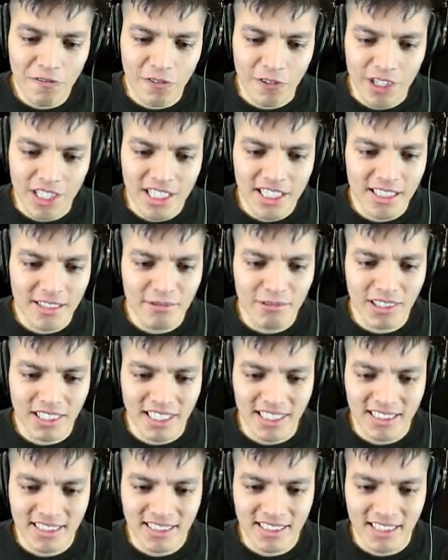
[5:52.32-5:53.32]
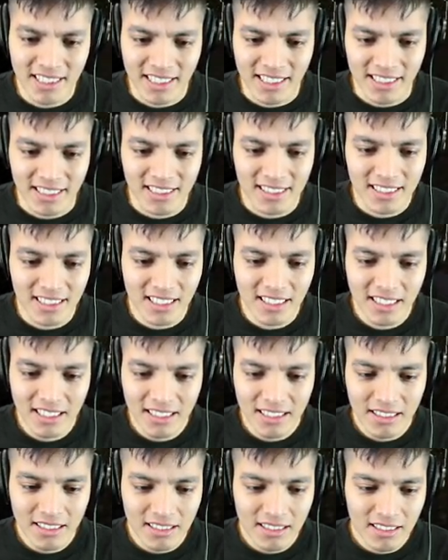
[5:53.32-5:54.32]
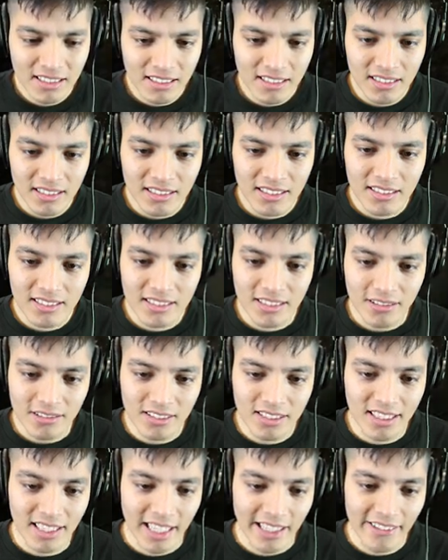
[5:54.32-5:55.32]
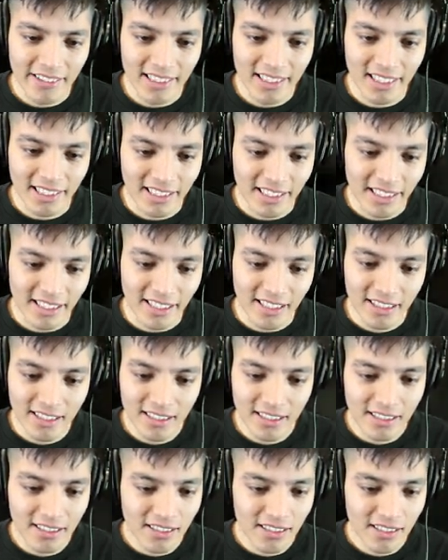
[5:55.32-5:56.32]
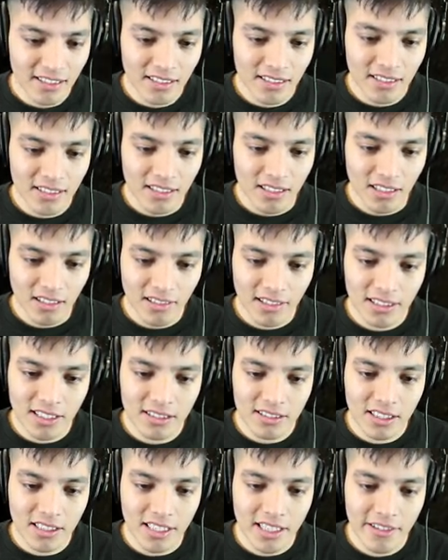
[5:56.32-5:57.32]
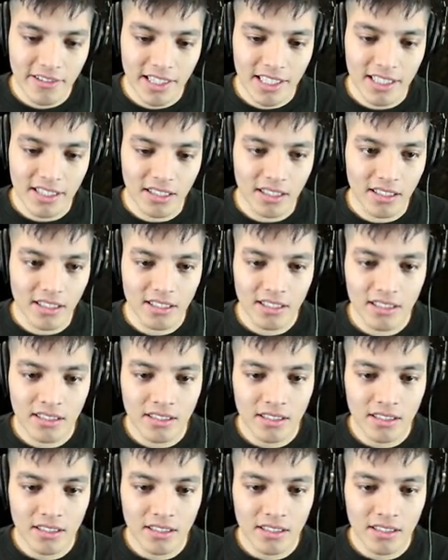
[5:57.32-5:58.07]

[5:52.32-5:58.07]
freaky. What is this? So scary looking. Oh look, there's a key right here.